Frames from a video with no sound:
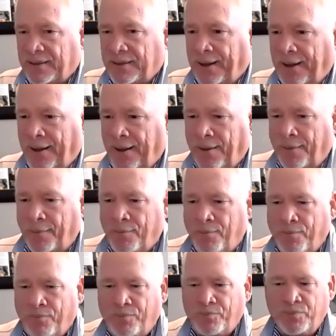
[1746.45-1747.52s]

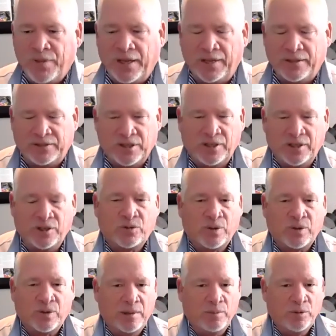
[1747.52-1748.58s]
um, it's an
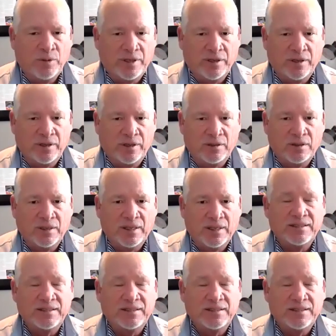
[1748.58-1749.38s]
incredible year.